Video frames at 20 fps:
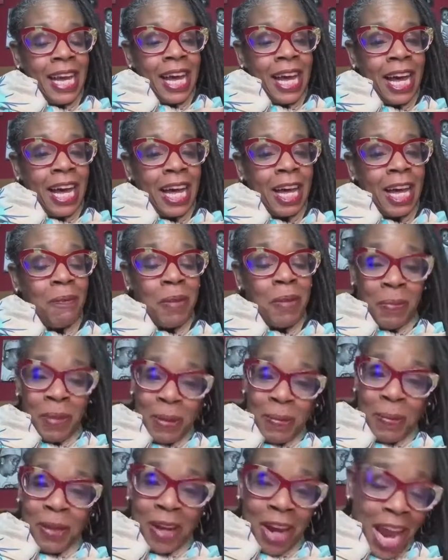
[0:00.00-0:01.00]
But
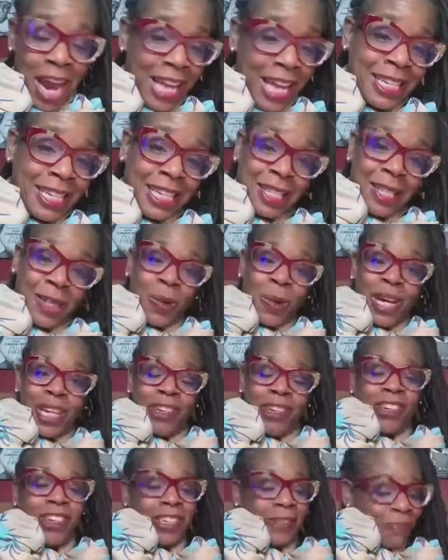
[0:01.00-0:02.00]
people are asking the
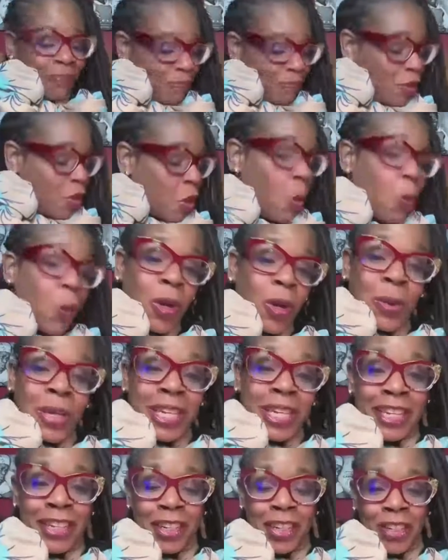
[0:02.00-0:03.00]
question, so what do we
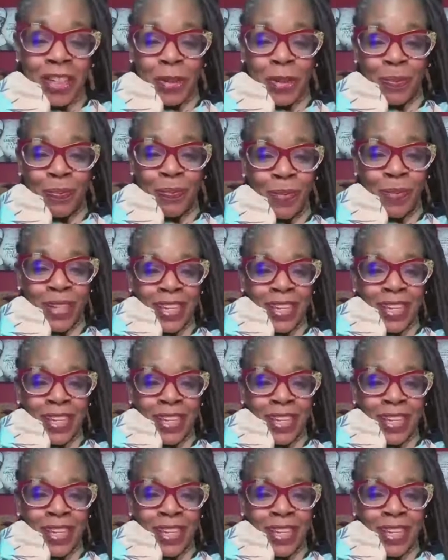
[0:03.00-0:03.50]
need to do?